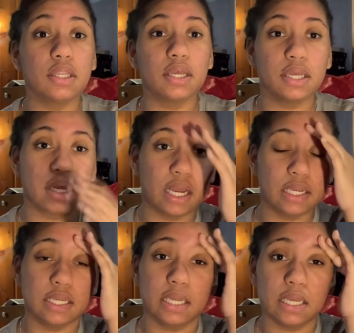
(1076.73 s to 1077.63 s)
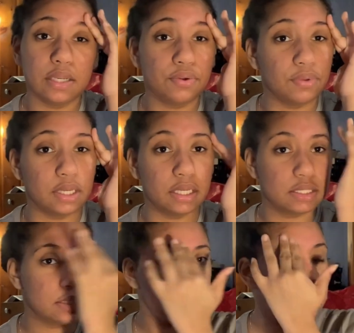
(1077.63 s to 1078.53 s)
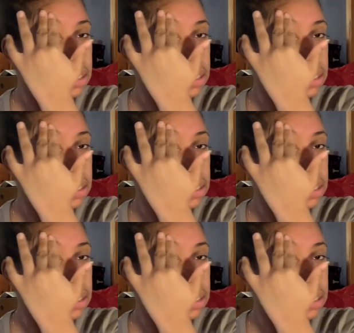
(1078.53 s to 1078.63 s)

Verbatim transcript: Like, I can't do this.